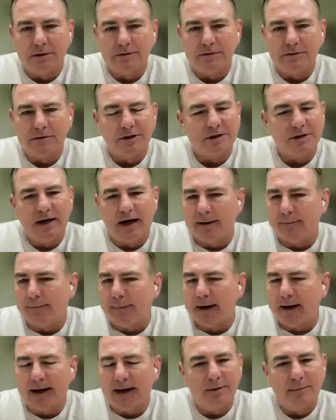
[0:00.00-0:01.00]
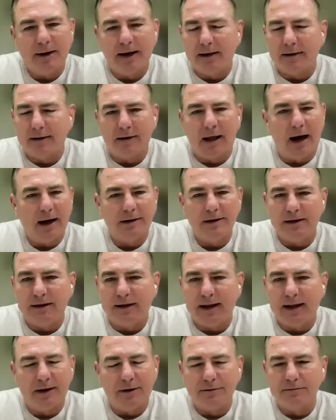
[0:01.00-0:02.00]
uh, just not a man to man
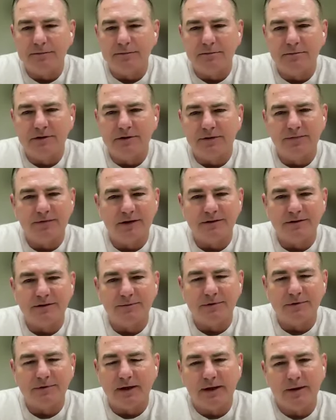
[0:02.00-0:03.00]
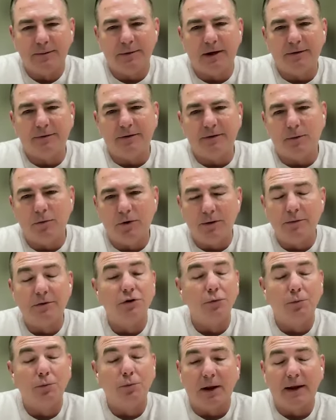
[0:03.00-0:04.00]
lock you down defensive team. I think
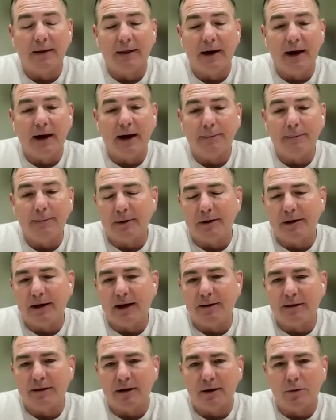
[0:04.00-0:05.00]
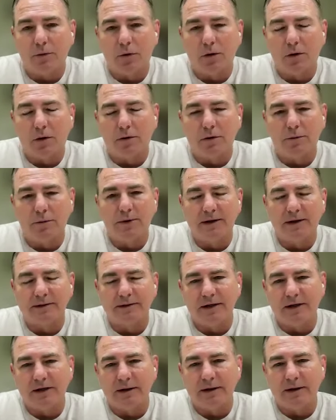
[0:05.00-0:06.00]
we do play that, but I think we're going
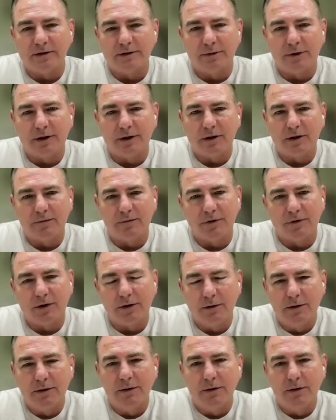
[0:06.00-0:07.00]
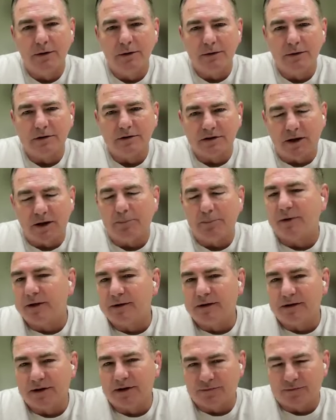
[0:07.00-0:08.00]
to be a team that's going to give you
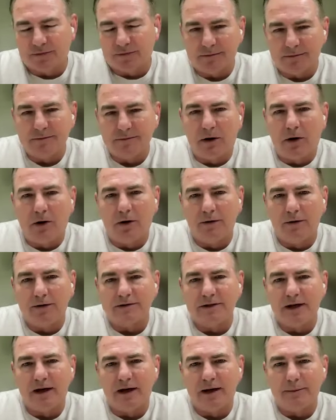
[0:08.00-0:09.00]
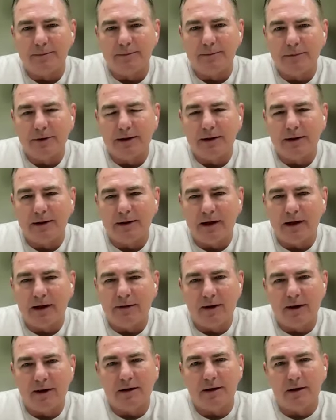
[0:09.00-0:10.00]
something different all the time.
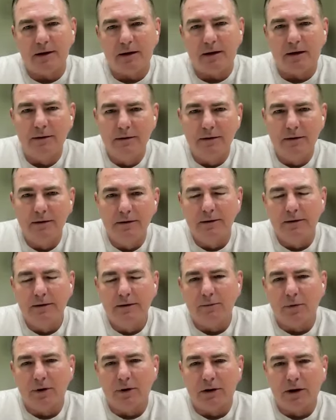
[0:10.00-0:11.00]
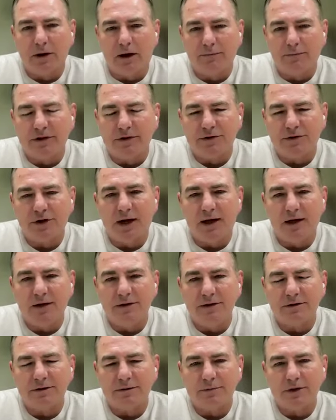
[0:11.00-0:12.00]
And I think uh, we love to
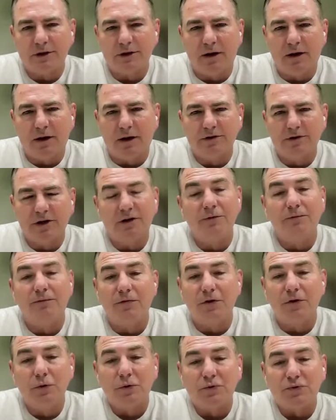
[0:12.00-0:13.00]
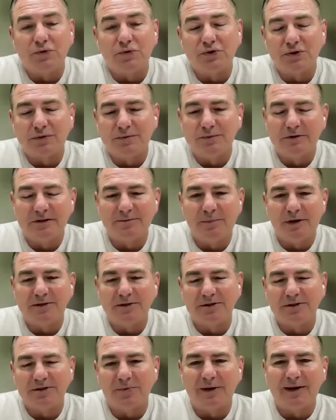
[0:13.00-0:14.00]
change and we love to confuse
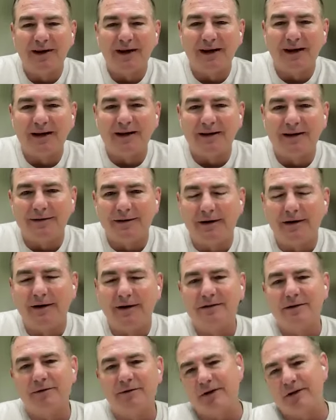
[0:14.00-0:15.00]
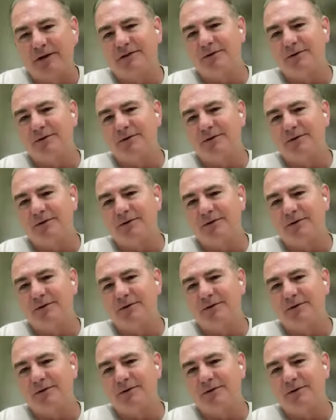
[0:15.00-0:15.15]
as much as we can uh,